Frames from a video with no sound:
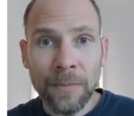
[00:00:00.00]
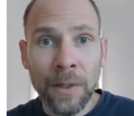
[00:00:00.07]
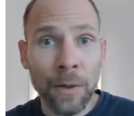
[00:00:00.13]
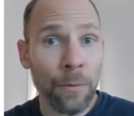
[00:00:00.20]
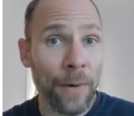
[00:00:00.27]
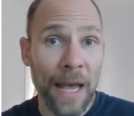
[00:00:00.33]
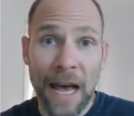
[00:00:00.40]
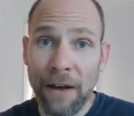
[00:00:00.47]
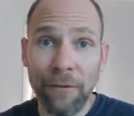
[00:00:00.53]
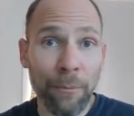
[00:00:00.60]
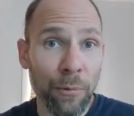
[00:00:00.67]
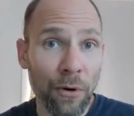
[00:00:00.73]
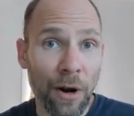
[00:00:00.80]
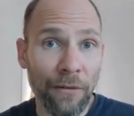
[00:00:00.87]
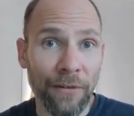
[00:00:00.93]
we have
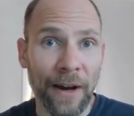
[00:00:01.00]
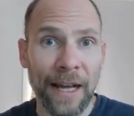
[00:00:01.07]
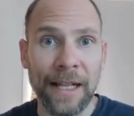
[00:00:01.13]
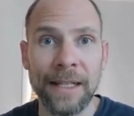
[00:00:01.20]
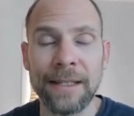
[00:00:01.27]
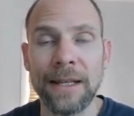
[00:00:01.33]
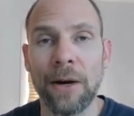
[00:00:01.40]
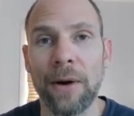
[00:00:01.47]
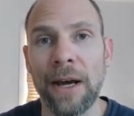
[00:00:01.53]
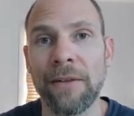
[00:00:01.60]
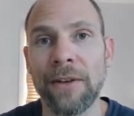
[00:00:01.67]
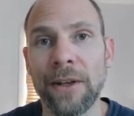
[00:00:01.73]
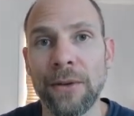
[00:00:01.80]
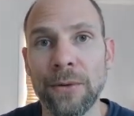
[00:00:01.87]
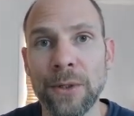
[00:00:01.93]
profiles.
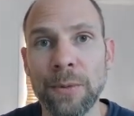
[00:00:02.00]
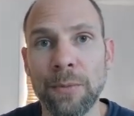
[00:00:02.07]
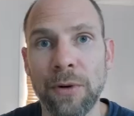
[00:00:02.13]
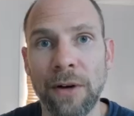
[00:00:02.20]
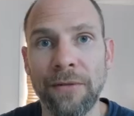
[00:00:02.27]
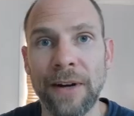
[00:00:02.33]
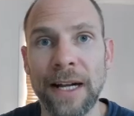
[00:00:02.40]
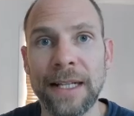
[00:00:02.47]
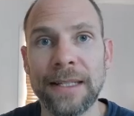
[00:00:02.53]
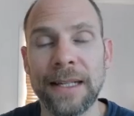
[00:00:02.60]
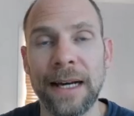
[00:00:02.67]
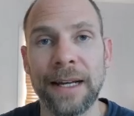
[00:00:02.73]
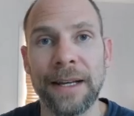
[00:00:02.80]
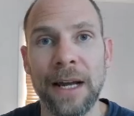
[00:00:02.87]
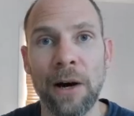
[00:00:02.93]
However, those profiles
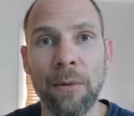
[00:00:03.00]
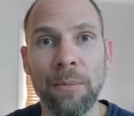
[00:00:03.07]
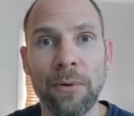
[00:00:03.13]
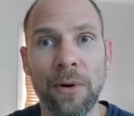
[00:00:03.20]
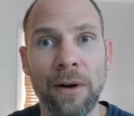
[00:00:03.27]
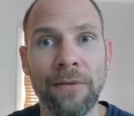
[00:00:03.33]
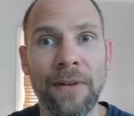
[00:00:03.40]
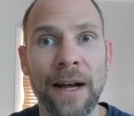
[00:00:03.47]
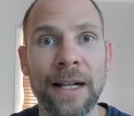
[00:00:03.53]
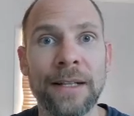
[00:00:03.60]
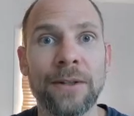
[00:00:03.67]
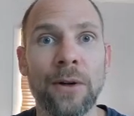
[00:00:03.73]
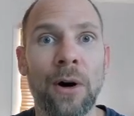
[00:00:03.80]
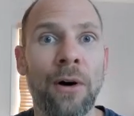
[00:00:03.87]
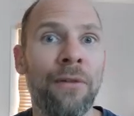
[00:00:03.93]
are now
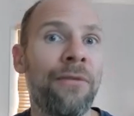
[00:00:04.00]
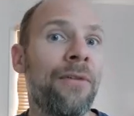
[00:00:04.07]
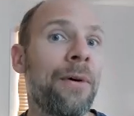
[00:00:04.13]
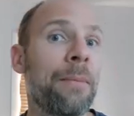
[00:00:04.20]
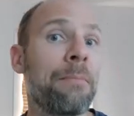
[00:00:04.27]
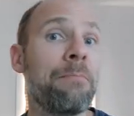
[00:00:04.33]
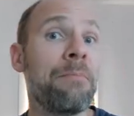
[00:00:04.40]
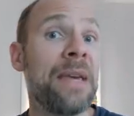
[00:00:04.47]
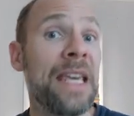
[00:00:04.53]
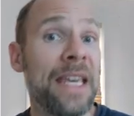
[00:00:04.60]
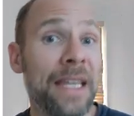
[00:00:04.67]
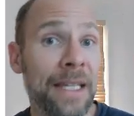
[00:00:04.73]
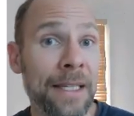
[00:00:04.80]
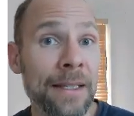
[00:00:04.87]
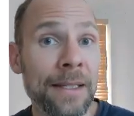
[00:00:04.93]
profiles of
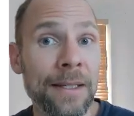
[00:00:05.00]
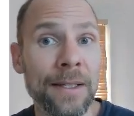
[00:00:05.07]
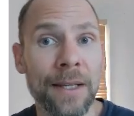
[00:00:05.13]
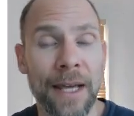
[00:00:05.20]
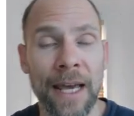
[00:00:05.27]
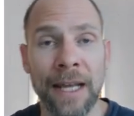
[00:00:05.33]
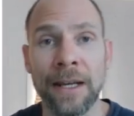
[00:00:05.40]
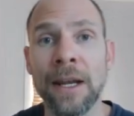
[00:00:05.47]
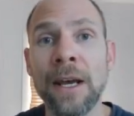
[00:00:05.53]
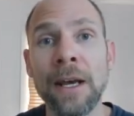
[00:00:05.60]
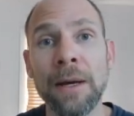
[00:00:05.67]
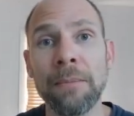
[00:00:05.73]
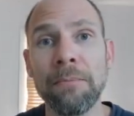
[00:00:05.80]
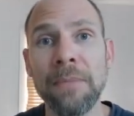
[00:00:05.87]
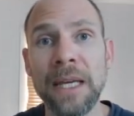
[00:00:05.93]
means. And
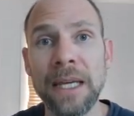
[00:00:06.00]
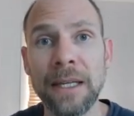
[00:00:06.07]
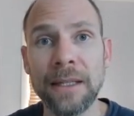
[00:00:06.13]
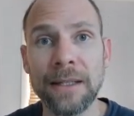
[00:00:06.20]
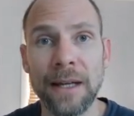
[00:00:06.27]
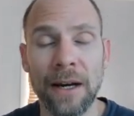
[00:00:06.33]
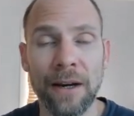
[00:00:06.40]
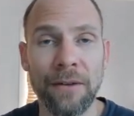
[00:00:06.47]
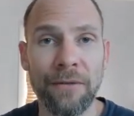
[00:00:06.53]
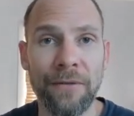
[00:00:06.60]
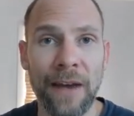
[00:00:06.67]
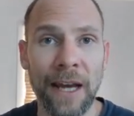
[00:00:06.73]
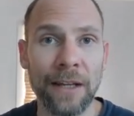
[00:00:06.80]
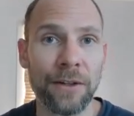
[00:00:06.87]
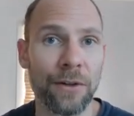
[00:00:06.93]
means are in
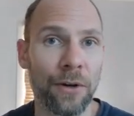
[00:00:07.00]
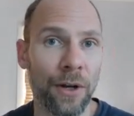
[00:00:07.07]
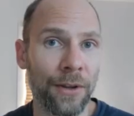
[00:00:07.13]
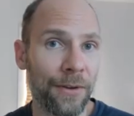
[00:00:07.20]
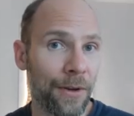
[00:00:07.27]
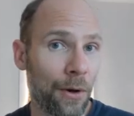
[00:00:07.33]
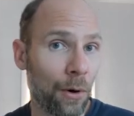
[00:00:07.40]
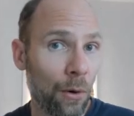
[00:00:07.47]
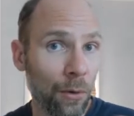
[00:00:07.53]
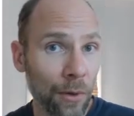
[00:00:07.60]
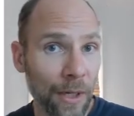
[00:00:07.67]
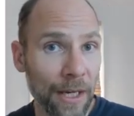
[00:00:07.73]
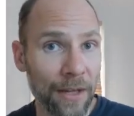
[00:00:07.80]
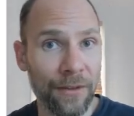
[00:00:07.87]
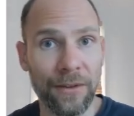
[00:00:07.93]
fact not the
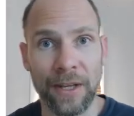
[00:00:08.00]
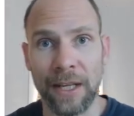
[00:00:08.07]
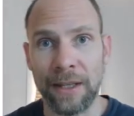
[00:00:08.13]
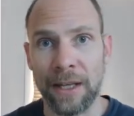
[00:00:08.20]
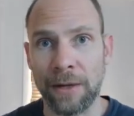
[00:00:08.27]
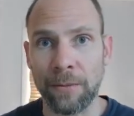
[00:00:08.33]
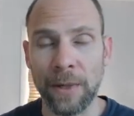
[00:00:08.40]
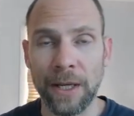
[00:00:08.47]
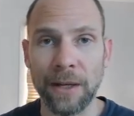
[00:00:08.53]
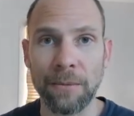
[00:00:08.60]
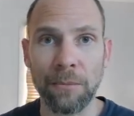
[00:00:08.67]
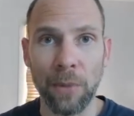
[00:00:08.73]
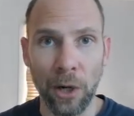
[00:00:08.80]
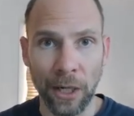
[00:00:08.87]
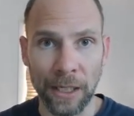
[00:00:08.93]
only thing that we can
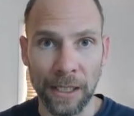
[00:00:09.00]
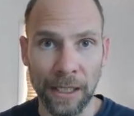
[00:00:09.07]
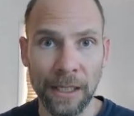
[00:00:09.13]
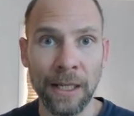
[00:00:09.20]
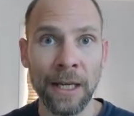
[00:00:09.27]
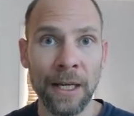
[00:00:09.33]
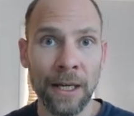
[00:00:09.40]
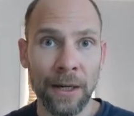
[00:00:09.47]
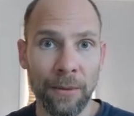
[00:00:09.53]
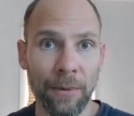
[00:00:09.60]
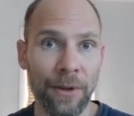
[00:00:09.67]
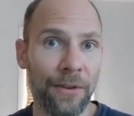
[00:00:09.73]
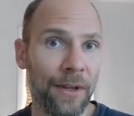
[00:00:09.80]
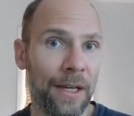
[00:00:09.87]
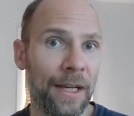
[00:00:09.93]
model
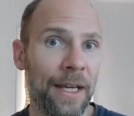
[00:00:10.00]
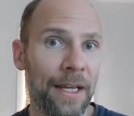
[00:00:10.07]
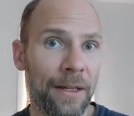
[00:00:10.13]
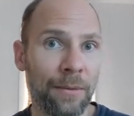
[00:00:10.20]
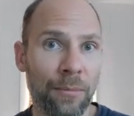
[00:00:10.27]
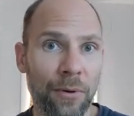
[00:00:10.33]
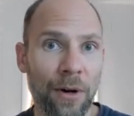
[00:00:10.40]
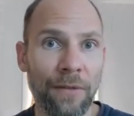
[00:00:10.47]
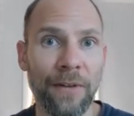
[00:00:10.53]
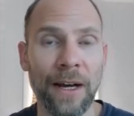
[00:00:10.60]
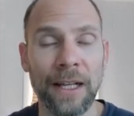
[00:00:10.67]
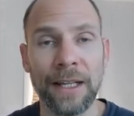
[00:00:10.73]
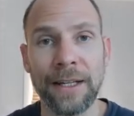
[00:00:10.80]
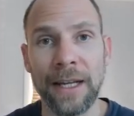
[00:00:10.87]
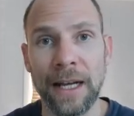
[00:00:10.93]
with latent
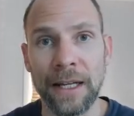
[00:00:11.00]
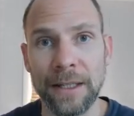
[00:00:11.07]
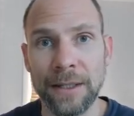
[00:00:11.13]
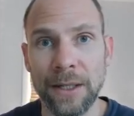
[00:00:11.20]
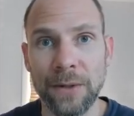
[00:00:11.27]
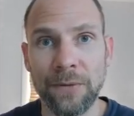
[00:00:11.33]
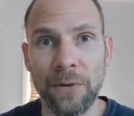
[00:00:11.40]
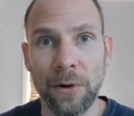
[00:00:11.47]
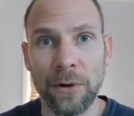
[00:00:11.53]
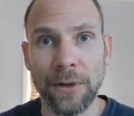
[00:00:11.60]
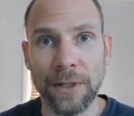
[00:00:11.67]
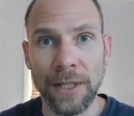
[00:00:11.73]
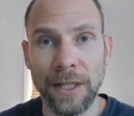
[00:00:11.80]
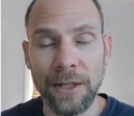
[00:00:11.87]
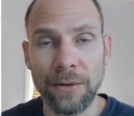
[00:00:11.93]
profile analysis for
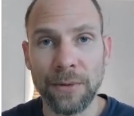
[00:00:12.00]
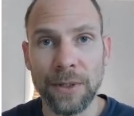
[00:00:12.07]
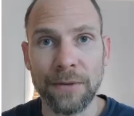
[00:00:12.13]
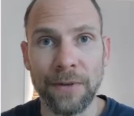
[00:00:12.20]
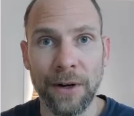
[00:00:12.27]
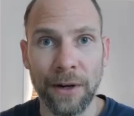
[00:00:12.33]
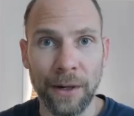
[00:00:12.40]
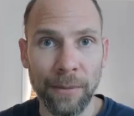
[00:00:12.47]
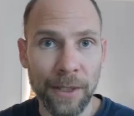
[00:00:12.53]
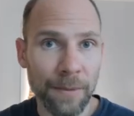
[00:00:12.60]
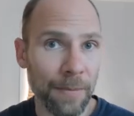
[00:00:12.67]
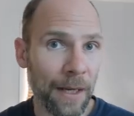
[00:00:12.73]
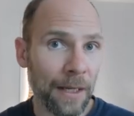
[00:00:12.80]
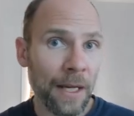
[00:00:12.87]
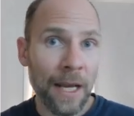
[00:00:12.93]
continuous variables.
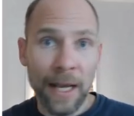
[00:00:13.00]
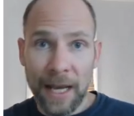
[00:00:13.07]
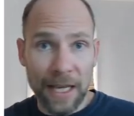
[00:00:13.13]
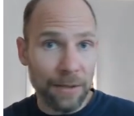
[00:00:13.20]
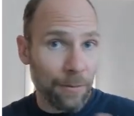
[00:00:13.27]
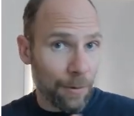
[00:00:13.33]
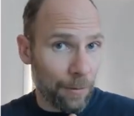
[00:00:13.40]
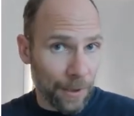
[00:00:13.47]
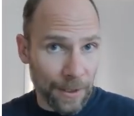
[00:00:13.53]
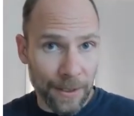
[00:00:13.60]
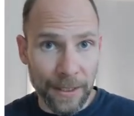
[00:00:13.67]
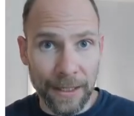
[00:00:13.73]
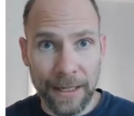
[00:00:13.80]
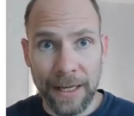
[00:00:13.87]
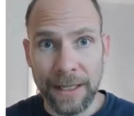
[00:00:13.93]
But as we will
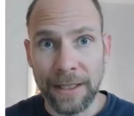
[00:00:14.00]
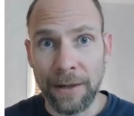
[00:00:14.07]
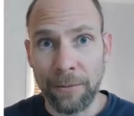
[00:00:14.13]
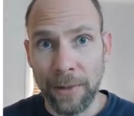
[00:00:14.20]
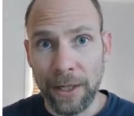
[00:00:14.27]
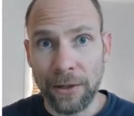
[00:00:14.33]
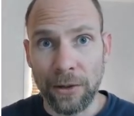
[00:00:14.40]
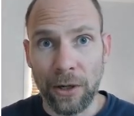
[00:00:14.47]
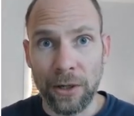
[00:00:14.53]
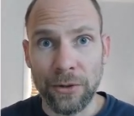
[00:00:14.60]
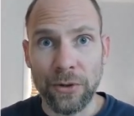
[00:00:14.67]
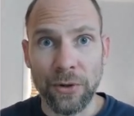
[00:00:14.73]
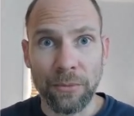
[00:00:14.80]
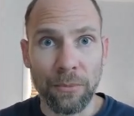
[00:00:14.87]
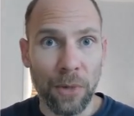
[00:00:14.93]
see later, we can
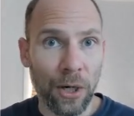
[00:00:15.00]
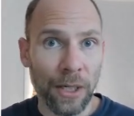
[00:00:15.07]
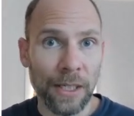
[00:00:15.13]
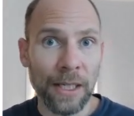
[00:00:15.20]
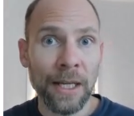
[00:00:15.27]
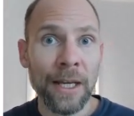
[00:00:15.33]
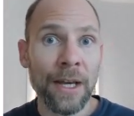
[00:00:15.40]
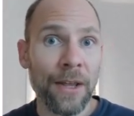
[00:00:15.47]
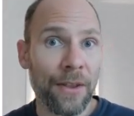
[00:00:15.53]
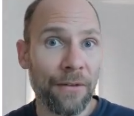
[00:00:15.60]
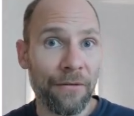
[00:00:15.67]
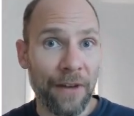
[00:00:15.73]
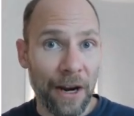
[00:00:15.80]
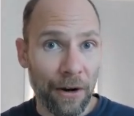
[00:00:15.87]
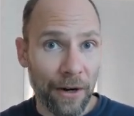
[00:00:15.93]
also model the
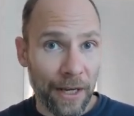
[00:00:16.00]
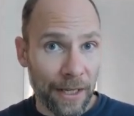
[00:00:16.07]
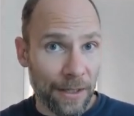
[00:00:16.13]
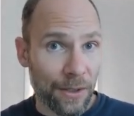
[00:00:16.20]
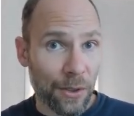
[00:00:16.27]
variance